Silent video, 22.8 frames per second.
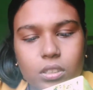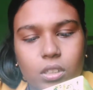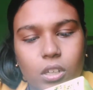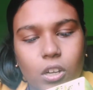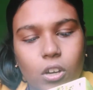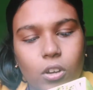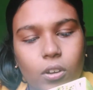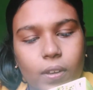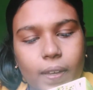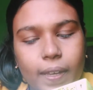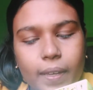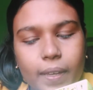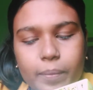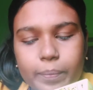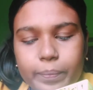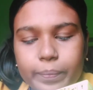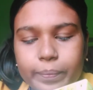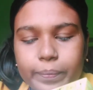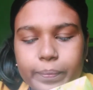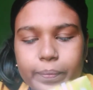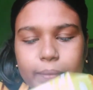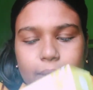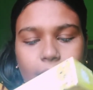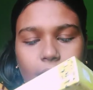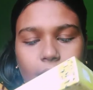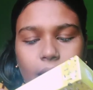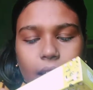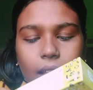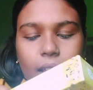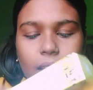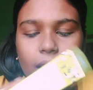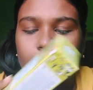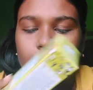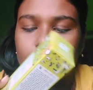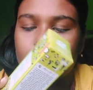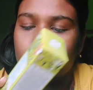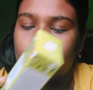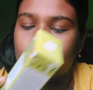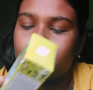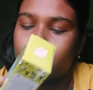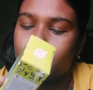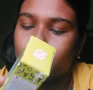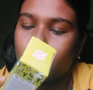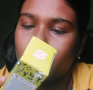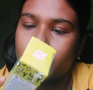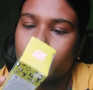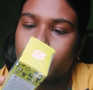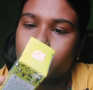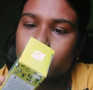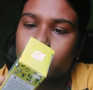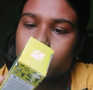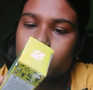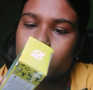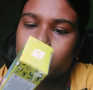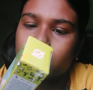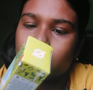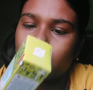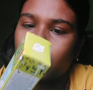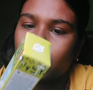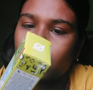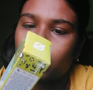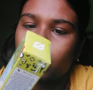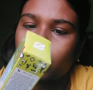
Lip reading: Okay, and the price I